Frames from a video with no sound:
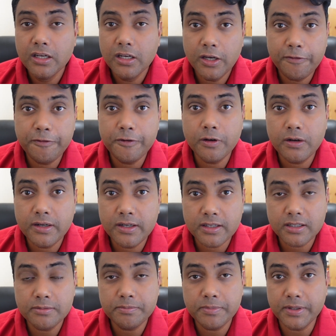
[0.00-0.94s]
If you are in a
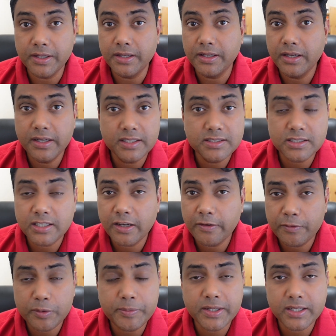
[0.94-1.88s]
company, it doesn't
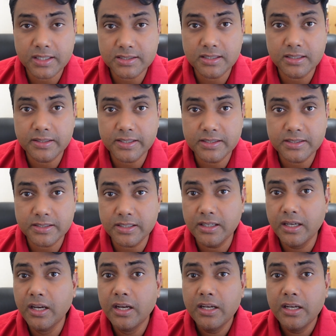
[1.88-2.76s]
have to be a consultancy.